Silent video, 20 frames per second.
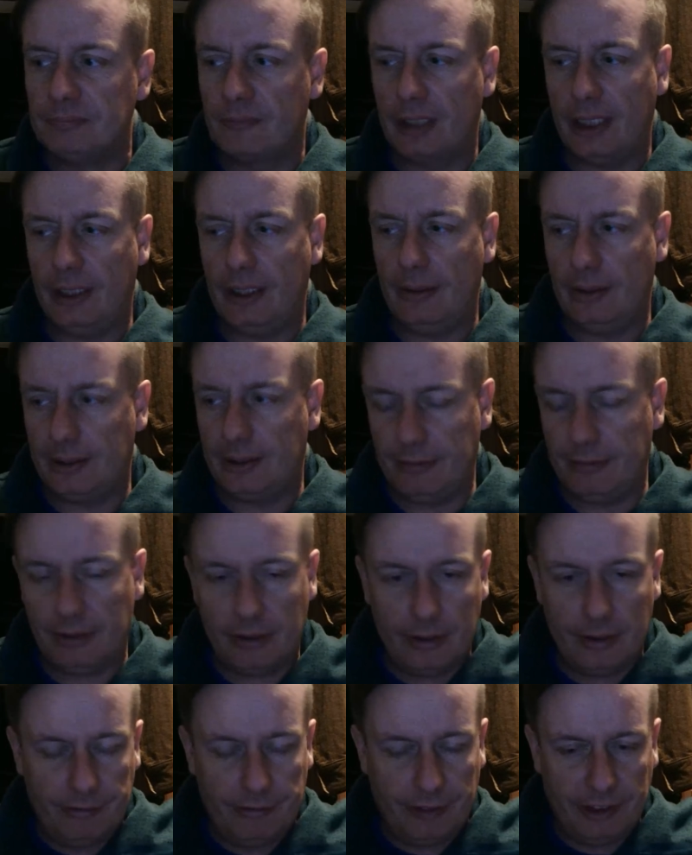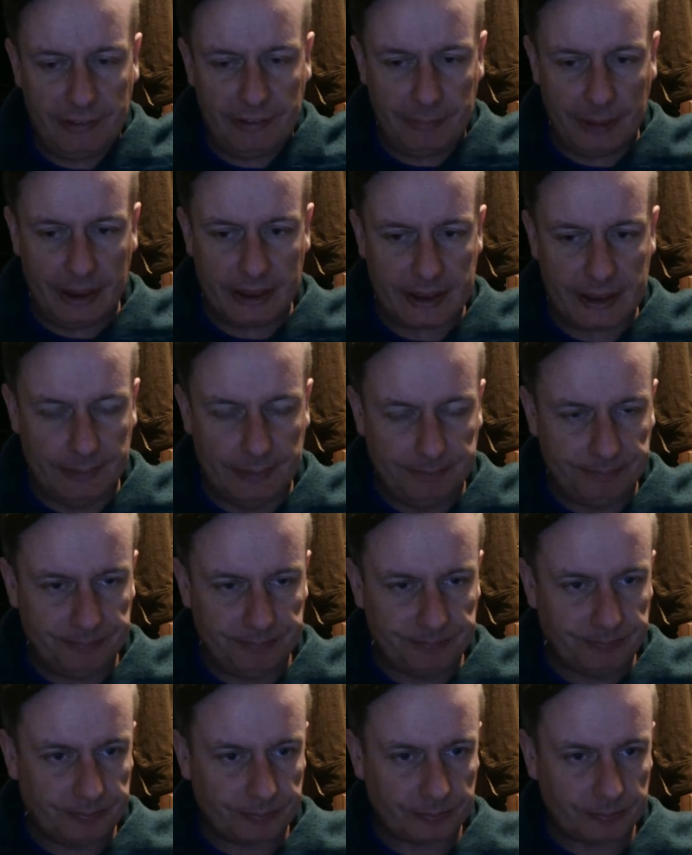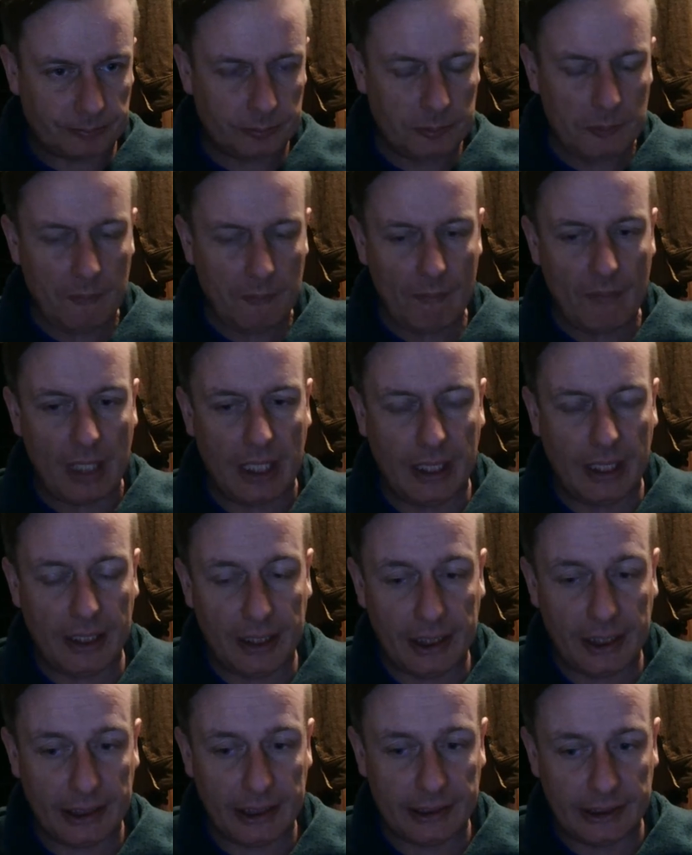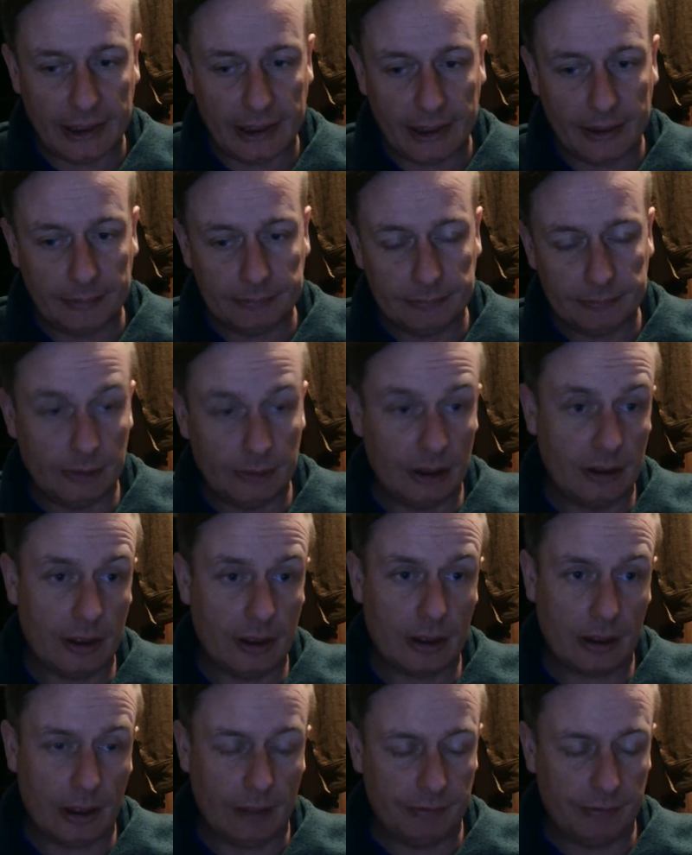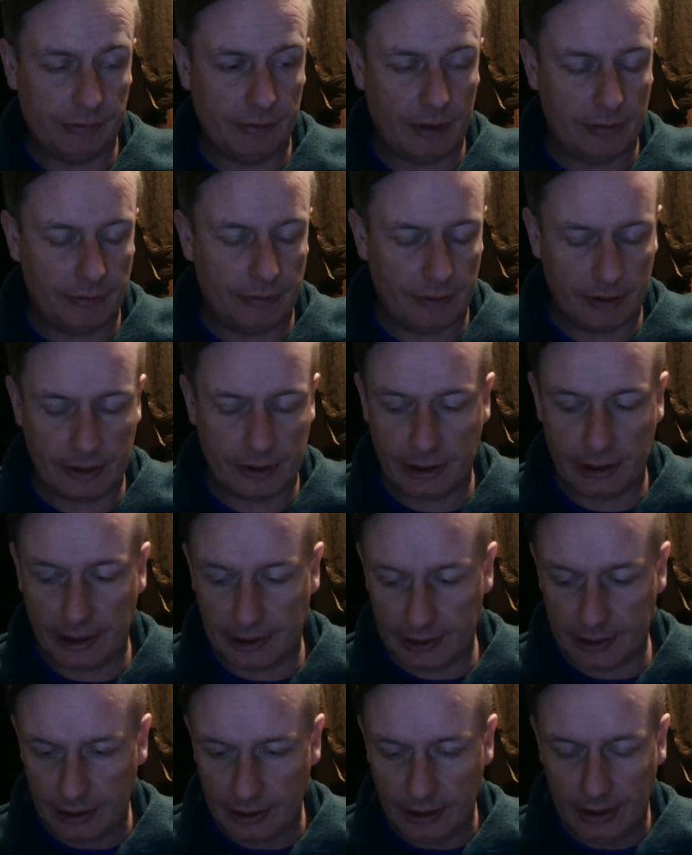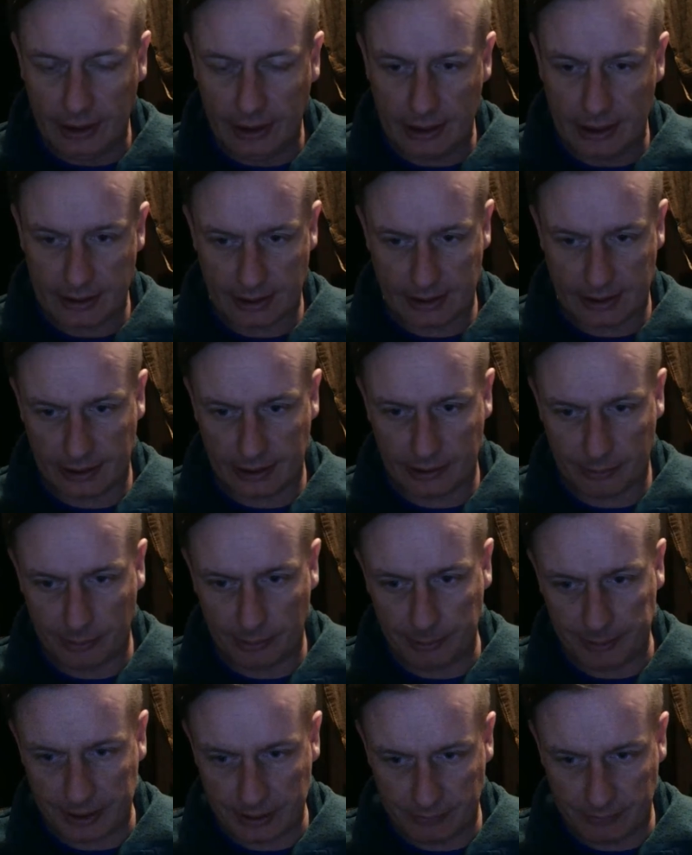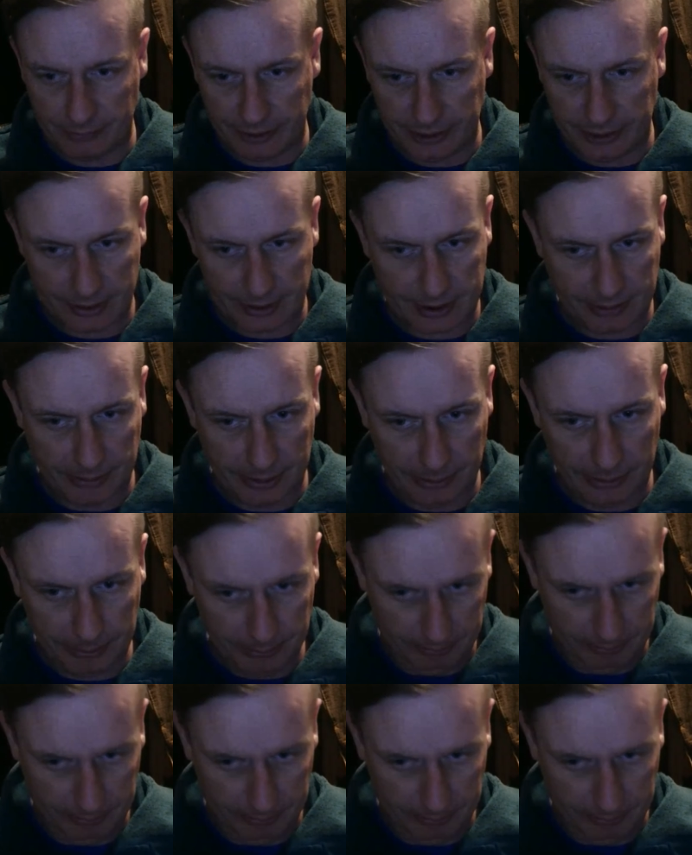I'll give it another 5 minutes and we'll log off for tonight. As I said, there will be some videos coming up